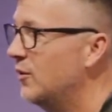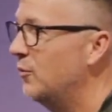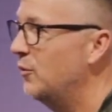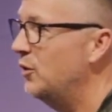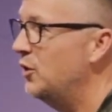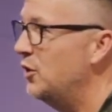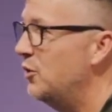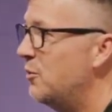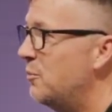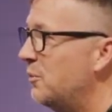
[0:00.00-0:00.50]

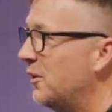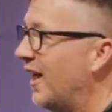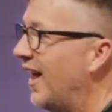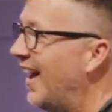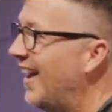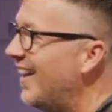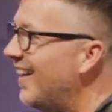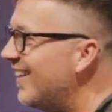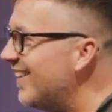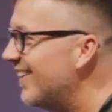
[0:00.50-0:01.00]

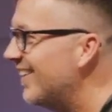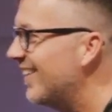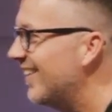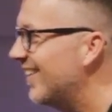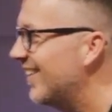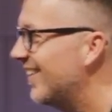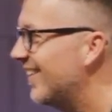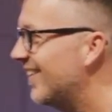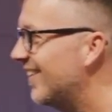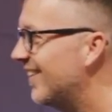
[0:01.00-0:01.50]
apply it?
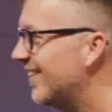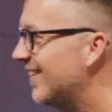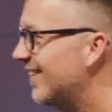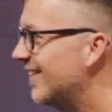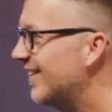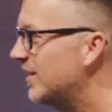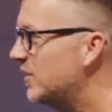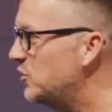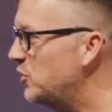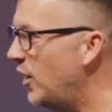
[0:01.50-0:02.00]

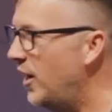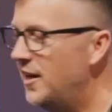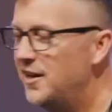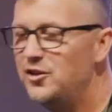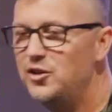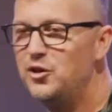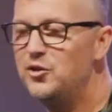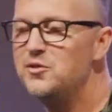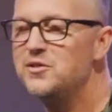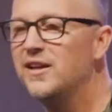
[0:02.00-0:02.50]
Try
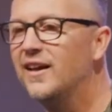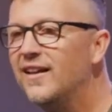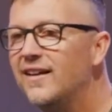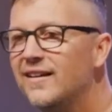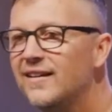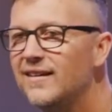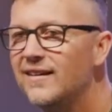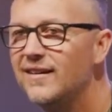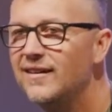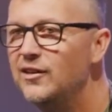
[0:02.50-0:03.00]
and use it.
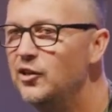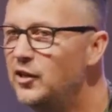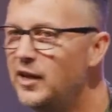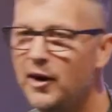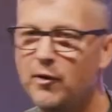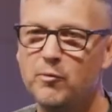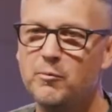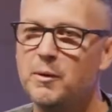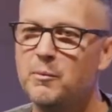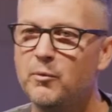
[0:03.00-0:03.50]
You
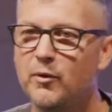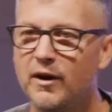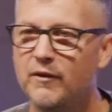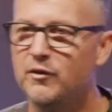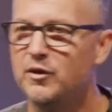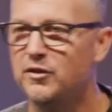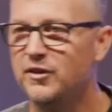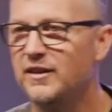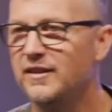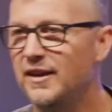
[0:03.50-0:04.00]
can't remember
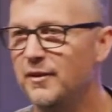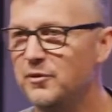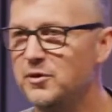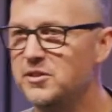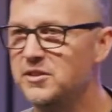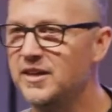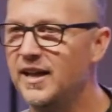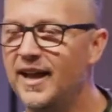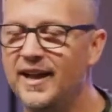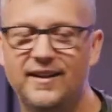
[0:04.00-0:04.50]
everything that was
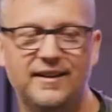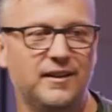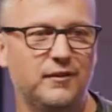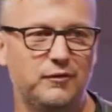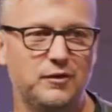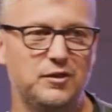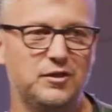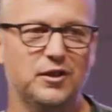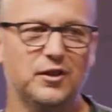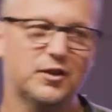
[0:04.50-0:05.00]
said, and if
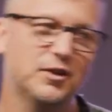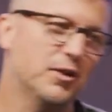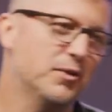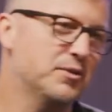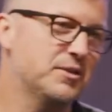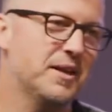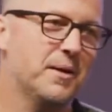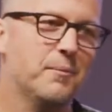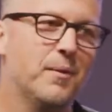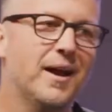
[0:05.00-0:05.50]
you took
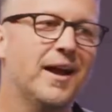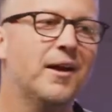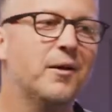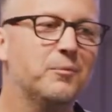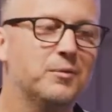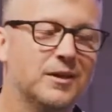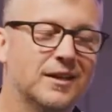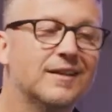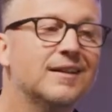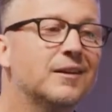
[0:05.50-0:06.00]
notes, that might
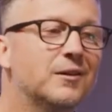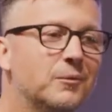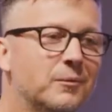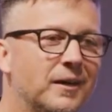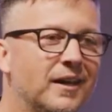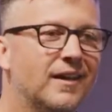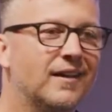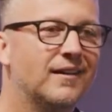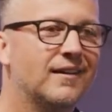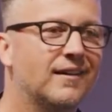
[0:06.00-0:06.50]
help you a little
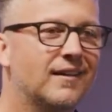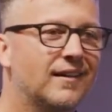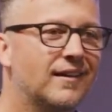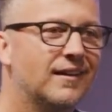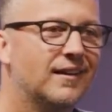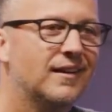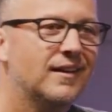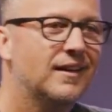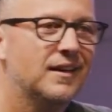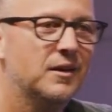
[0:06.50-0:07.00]
bit.
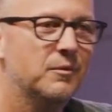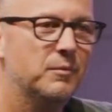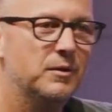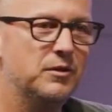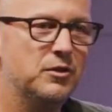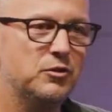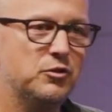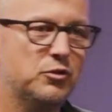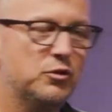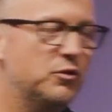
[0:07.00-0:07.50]
But
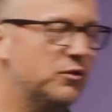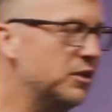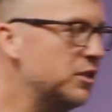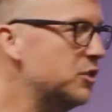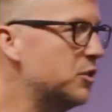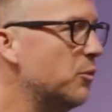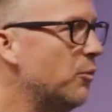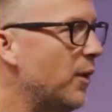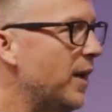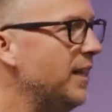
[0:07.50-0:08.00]
the truth is,
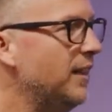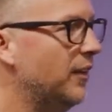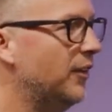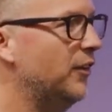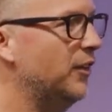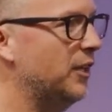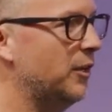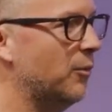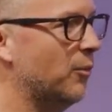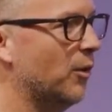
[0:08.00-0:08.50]
the way
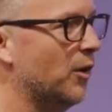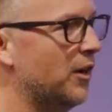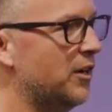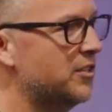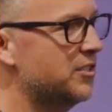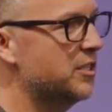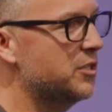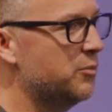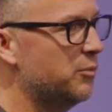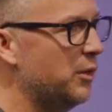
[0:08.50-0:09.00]
learning
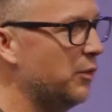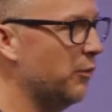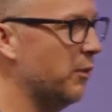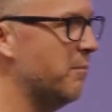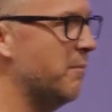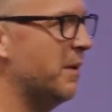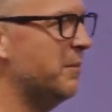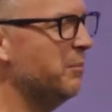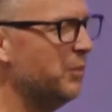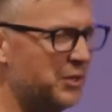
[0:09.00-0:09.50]
works is we
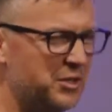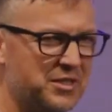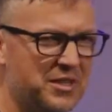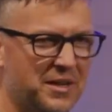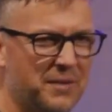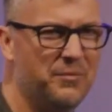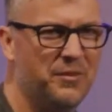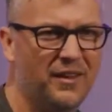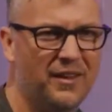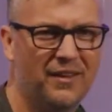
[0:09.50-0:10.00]
remember
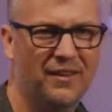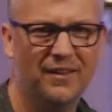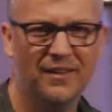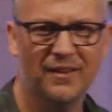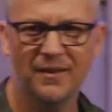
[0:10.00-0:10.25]
something,